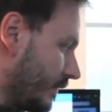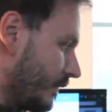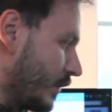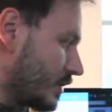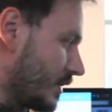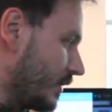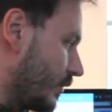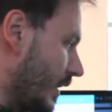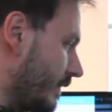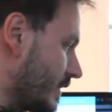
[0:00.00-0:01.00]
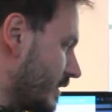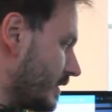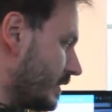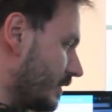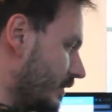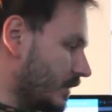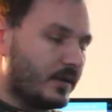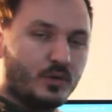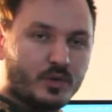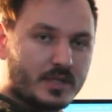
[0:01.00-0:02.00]
Firstly, you could obviously see,
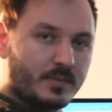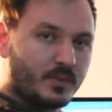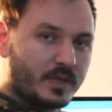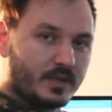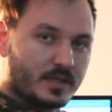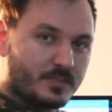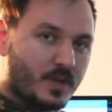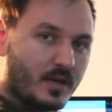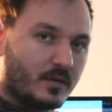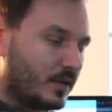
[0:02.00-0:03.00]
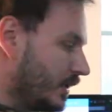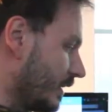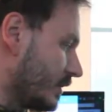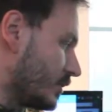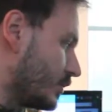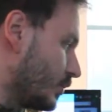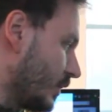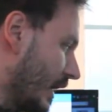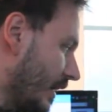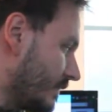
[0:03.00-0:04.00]
you could separate this model into 2
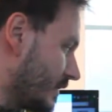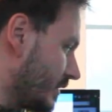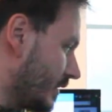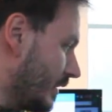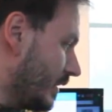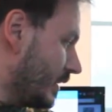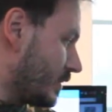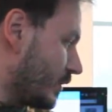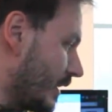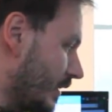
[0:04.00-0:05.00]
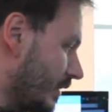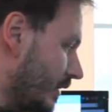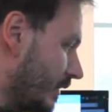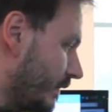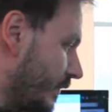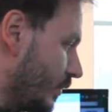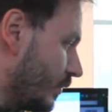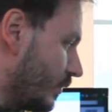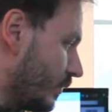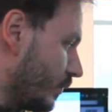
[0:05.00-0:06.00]
halves, so that if
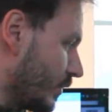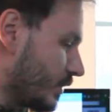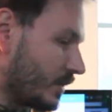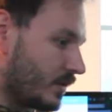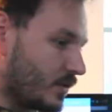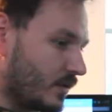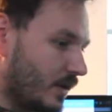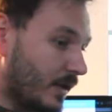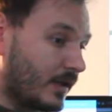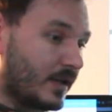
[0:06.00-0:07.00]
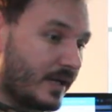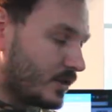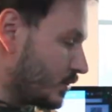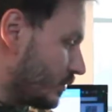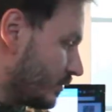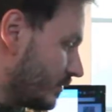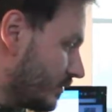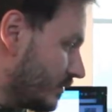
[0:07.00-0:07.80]
you were inclined to